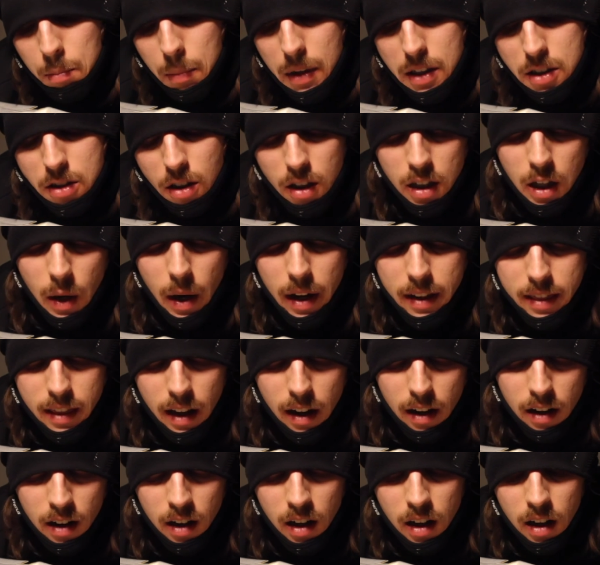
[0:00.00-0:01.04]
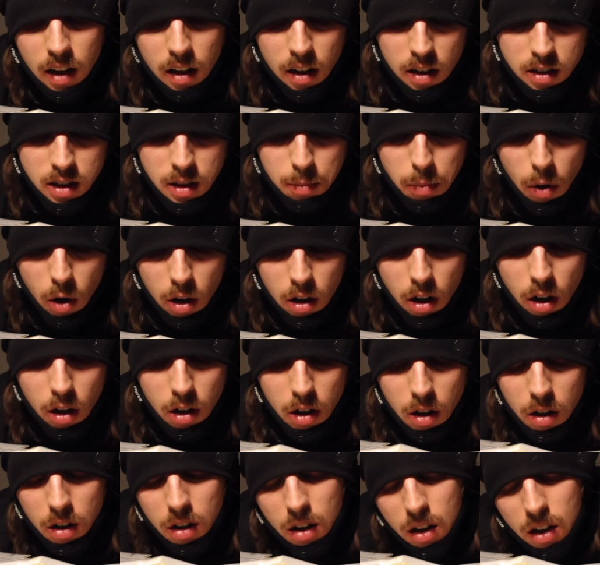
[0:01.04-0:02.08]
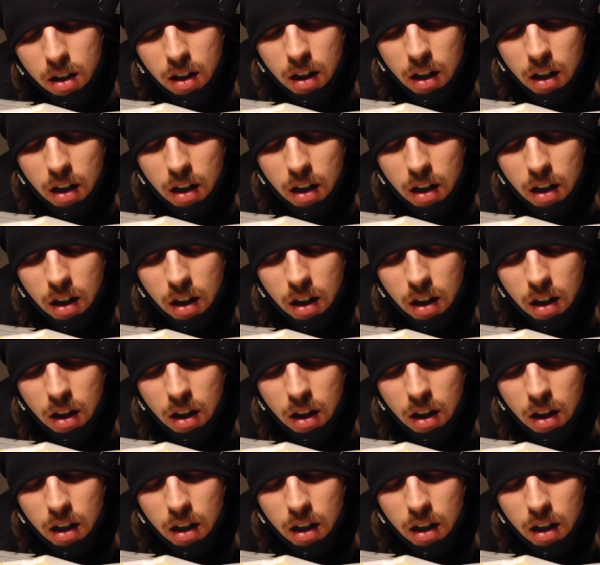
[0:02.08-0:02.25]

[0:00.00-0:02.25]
Be sure to go out there, support local